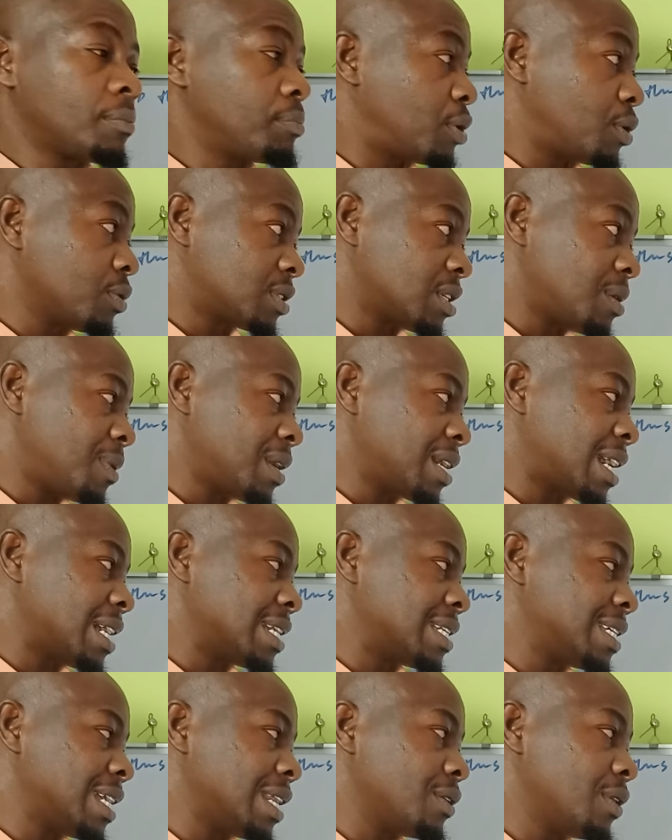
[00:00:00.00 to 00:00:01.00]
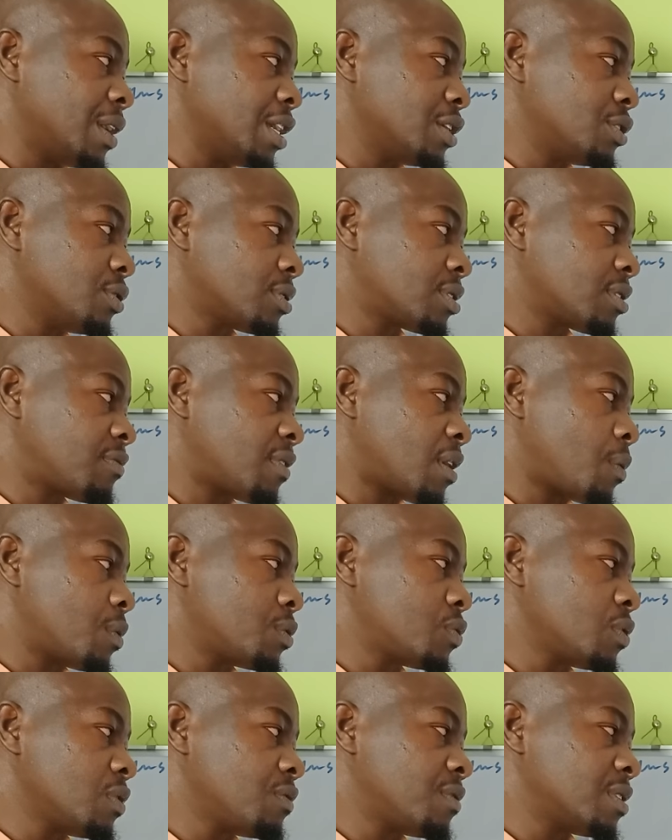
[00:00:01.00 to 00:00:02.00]
because someone can tell you, hey, Joseph, I
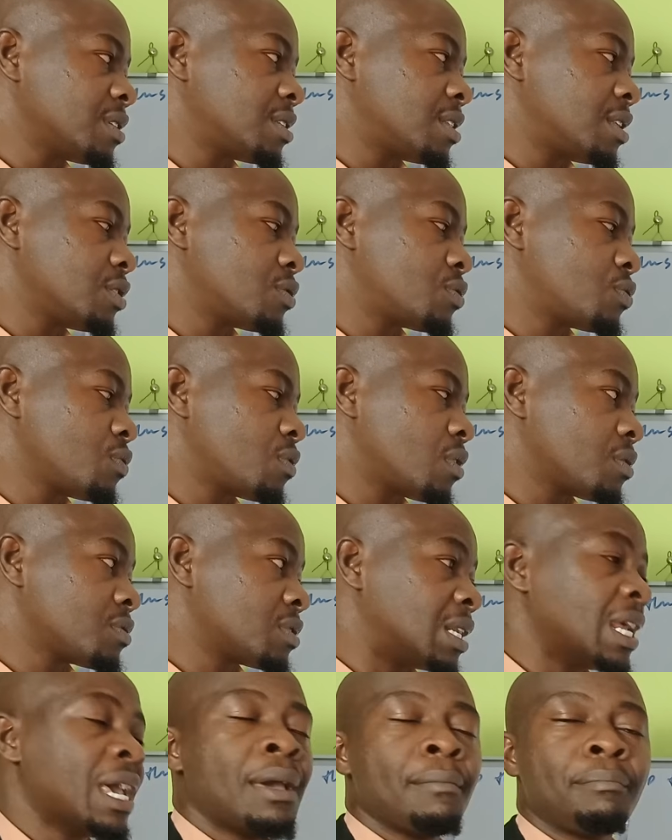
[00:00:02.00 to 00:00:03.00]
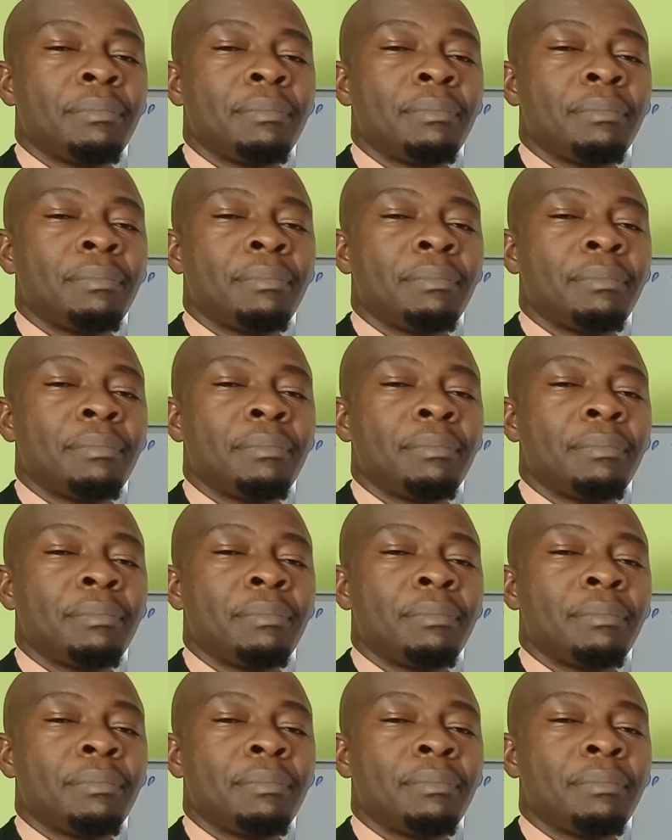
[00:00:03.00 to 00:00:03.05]
want to invest this 2,000,